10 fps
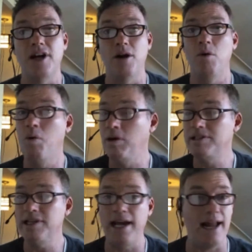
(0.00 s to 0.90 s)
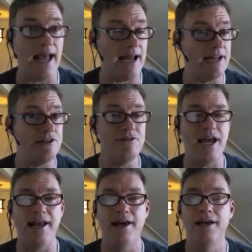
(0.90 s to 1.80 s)
and I can start once again
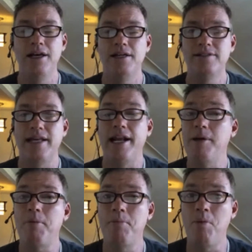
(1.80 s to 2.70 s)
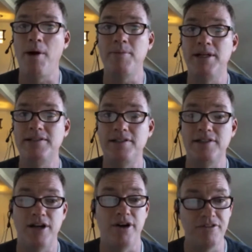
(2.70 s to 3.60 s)
adding new data, setting up
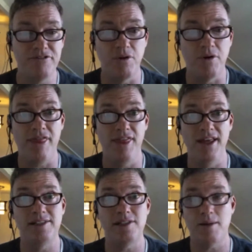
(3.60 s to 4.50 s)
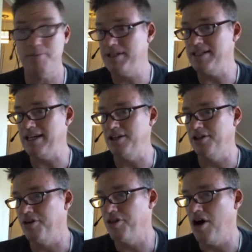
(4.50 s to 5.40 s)
appointments, etc., for this
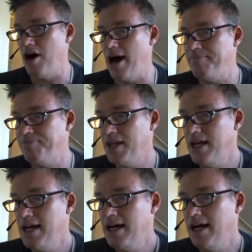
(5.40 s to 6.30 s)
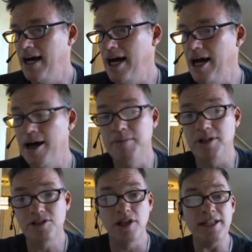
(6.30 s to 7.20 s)
particular thought.
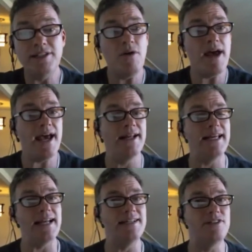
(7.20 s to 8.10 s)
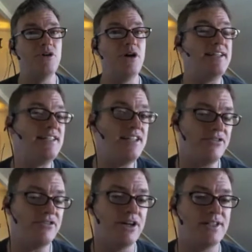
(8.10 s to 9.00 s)
So let's go ahead and get
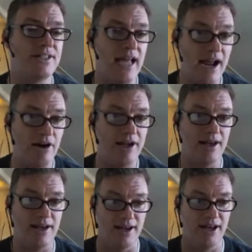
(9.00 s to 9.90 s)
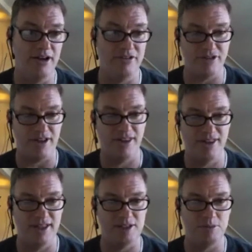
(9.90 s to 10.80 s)
into a different area
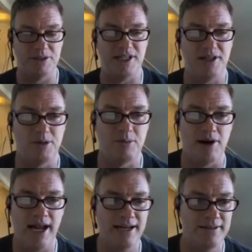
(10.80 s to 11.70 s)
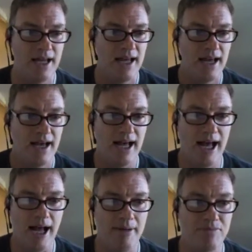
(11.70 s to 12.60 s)
of this particular brain,
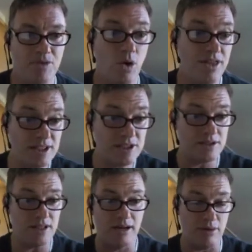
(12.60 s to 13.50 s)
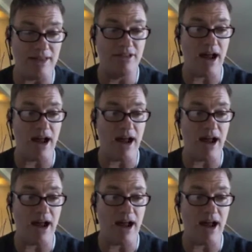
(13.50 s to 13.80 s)
or this